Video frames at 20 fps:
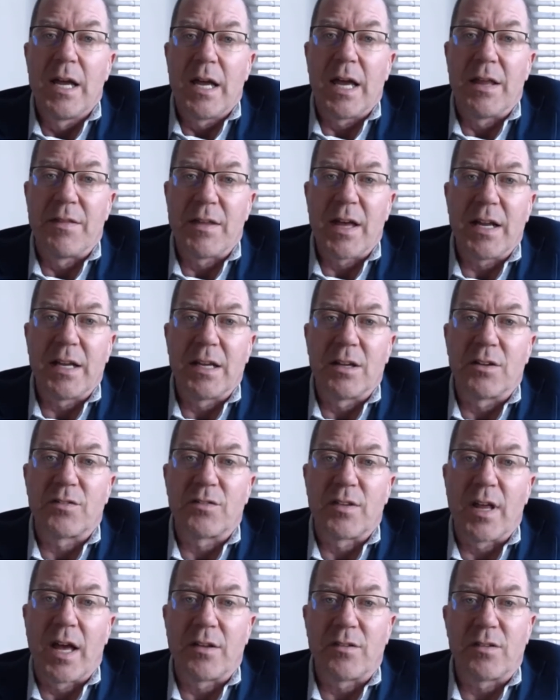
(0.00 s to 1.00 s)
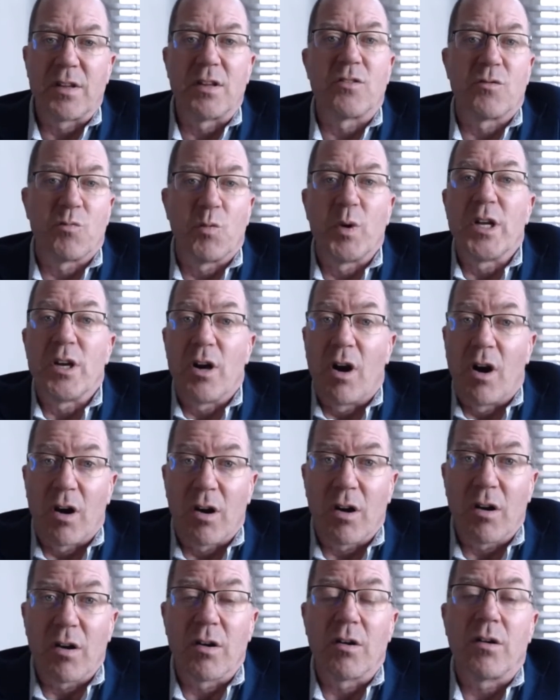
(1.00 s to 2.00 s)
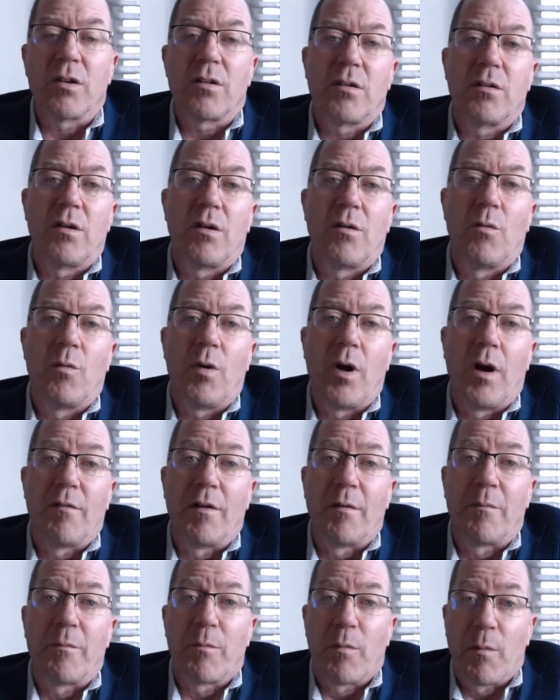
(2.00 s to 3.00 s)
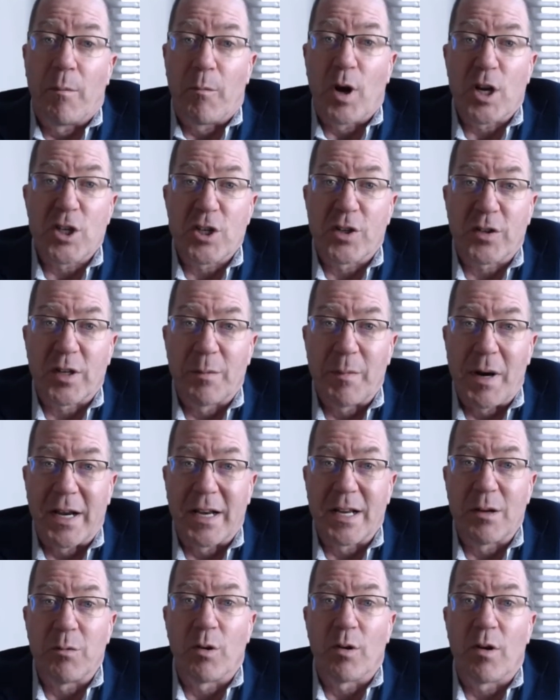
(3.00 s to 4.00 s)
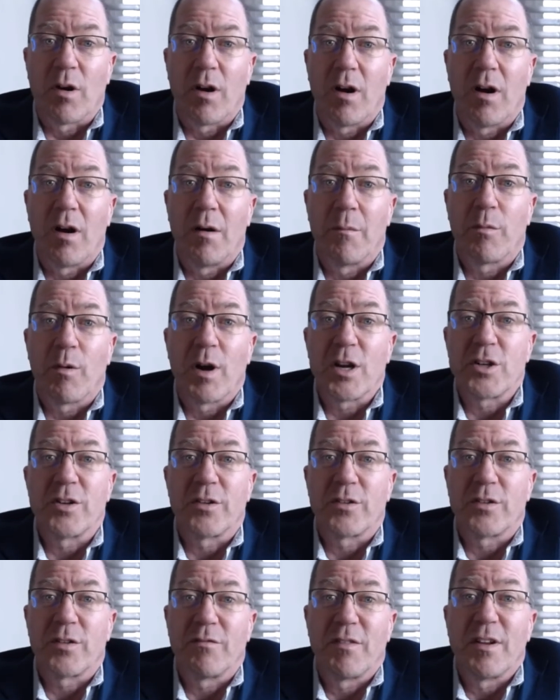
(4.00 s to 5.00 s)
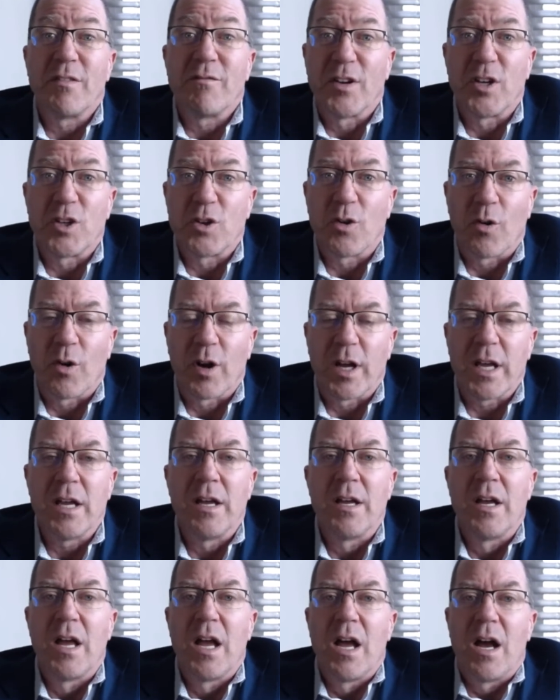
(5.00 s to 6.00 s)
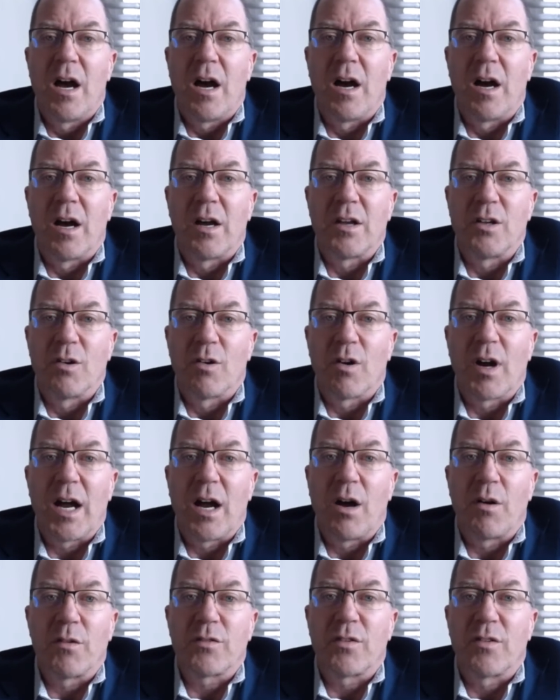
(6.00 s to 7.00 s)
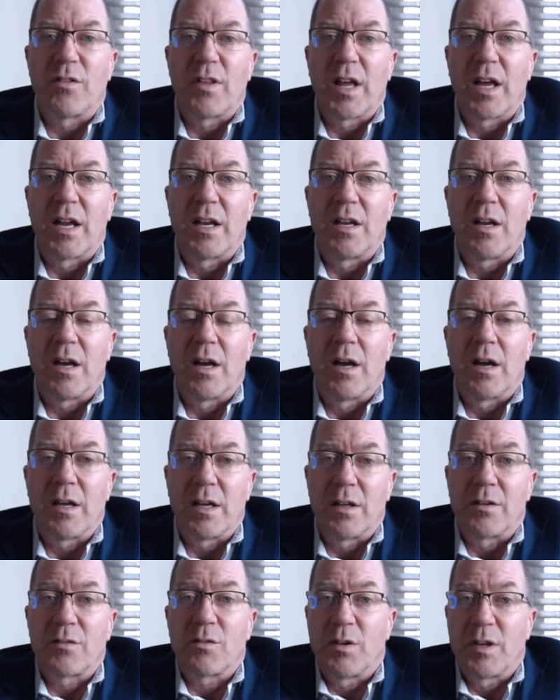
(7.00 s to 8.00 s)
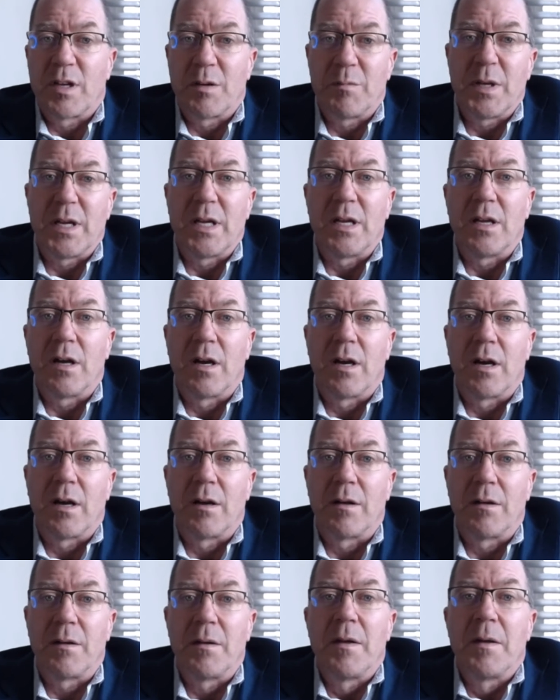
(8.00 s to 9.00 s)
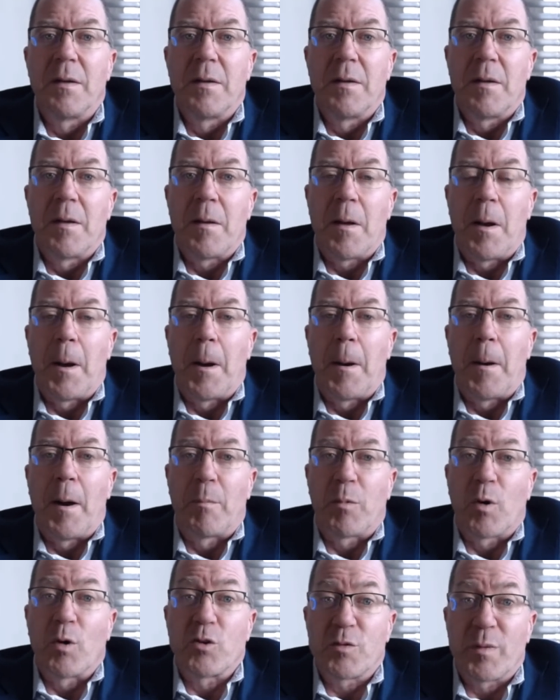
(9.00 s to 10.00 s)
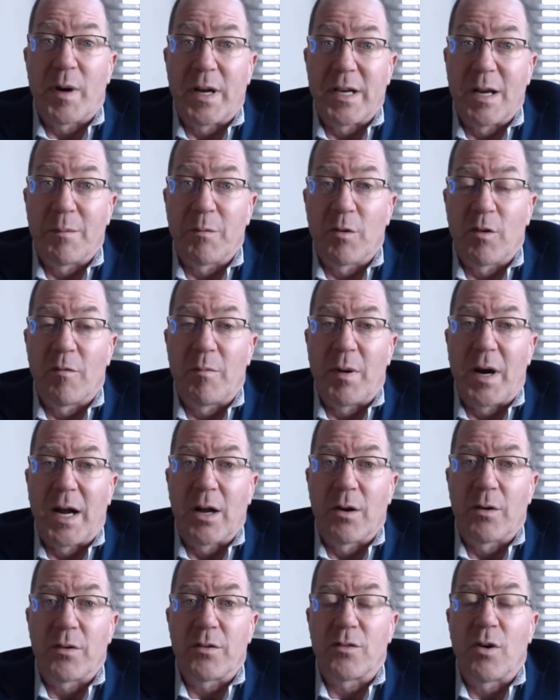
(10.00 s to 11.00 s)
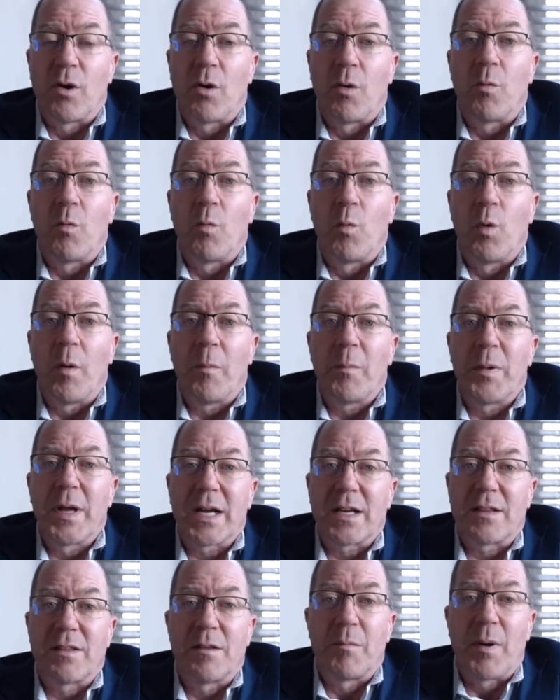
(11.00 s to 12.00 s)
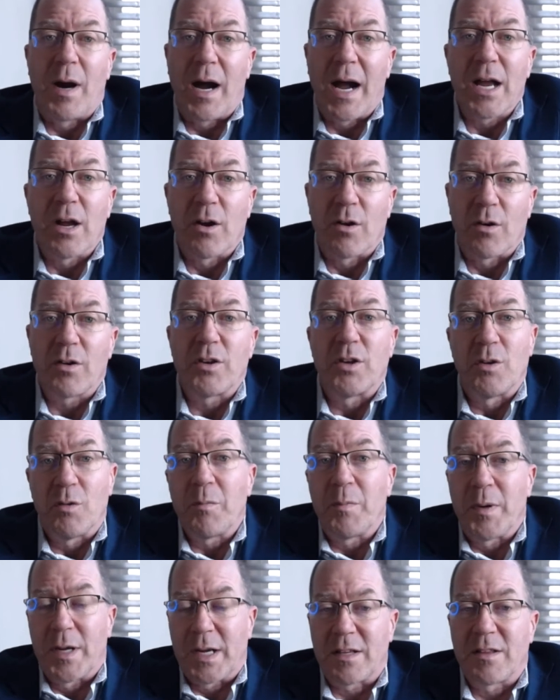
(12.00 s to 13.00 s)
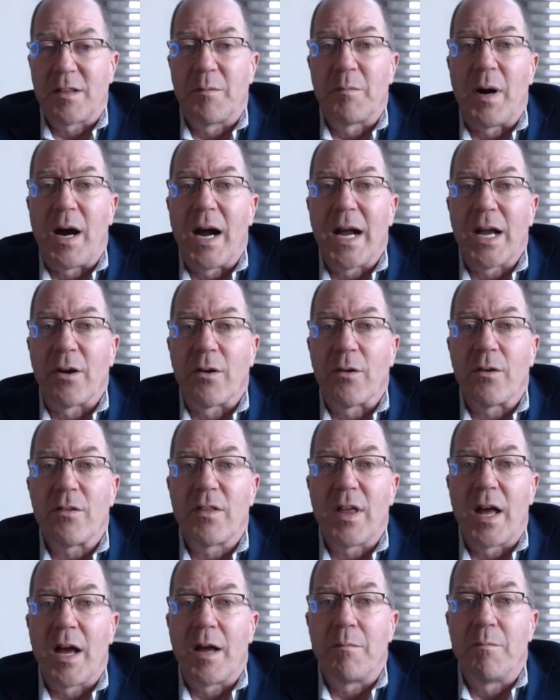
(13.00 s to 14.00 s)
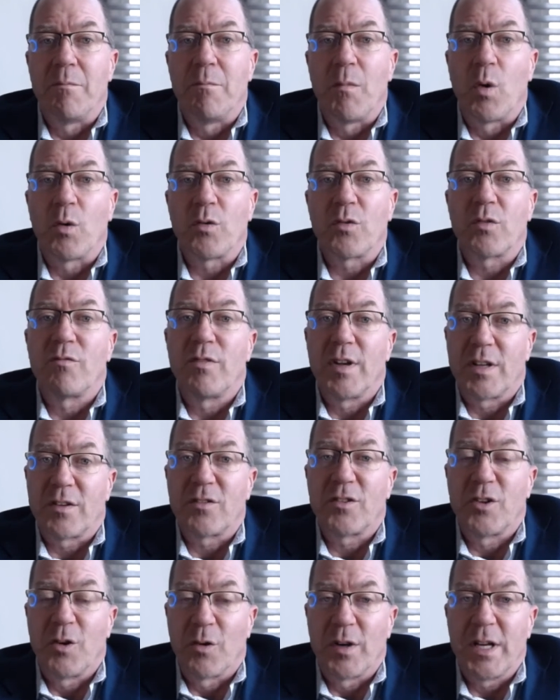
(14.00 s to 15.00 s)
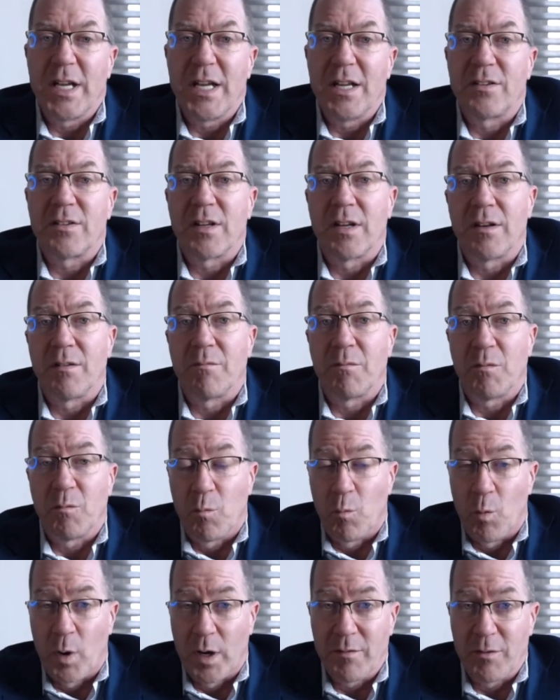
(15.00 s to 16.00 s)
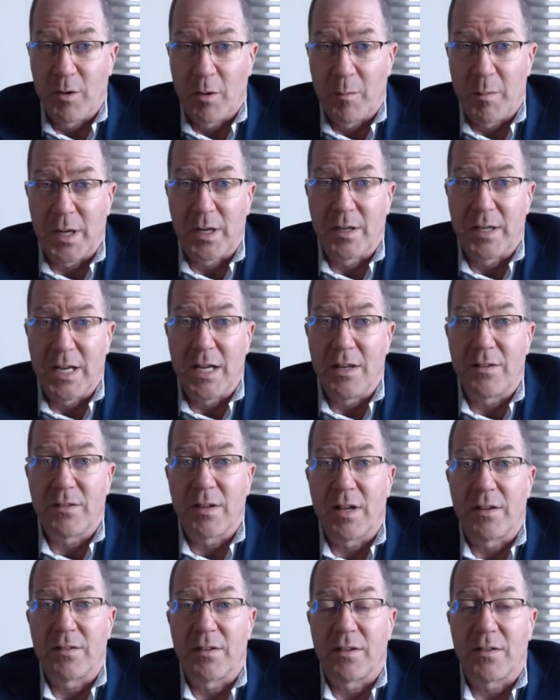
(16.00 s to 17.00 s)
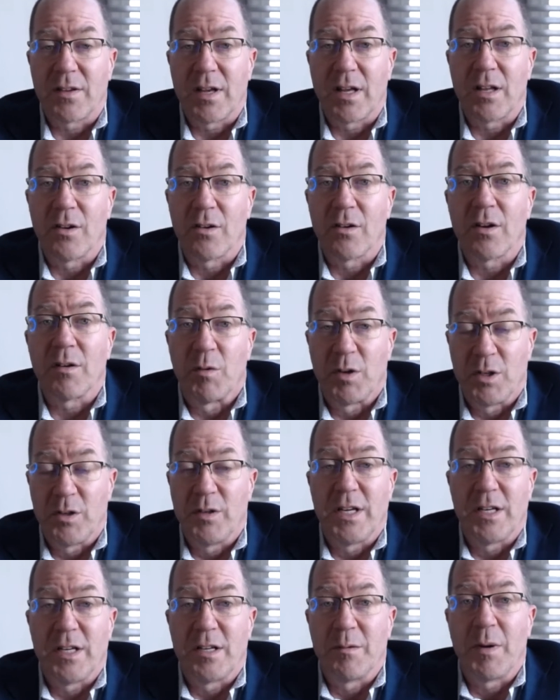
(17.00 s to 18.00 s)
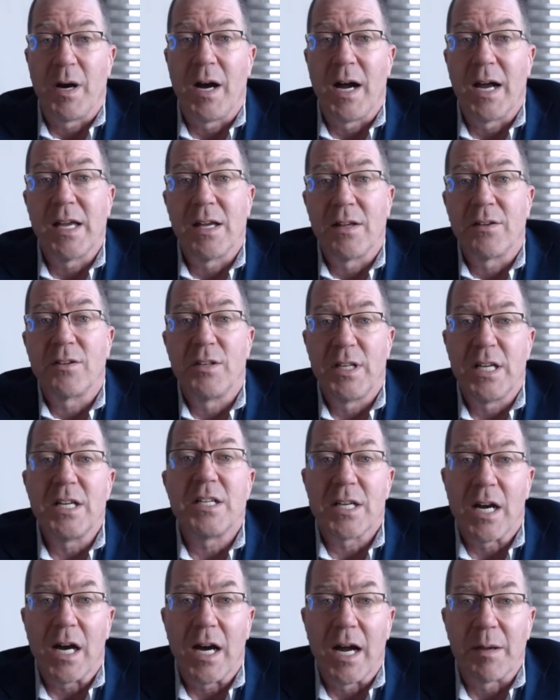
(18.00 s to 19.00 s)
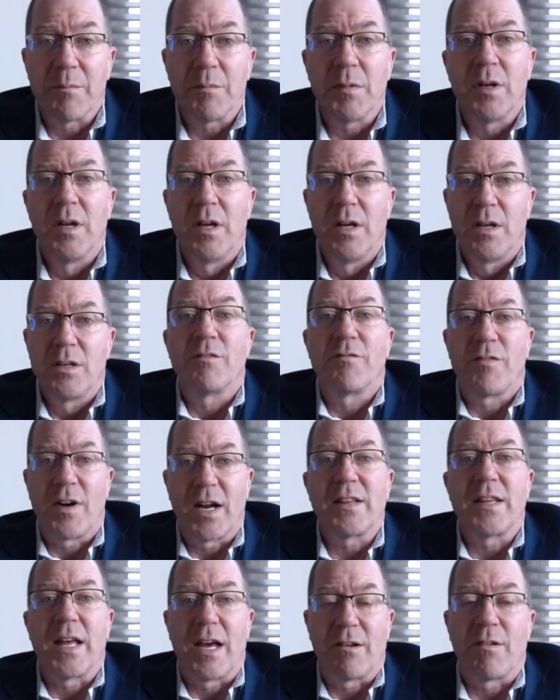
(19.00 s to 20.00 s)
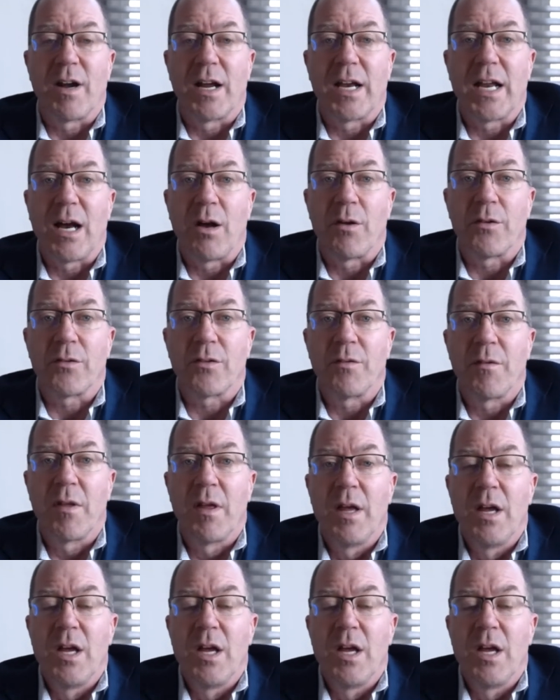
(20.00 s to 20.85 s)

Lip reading: And that is that since we are of a precious commodity, we're a precious inventory, your house then is going to be approached by a number of buyers. So we'll pick the buyer, you'll pick the buyer that most fits your needs. And one of your big needs as a seller, and when you need to buy, is you need time to find that right house.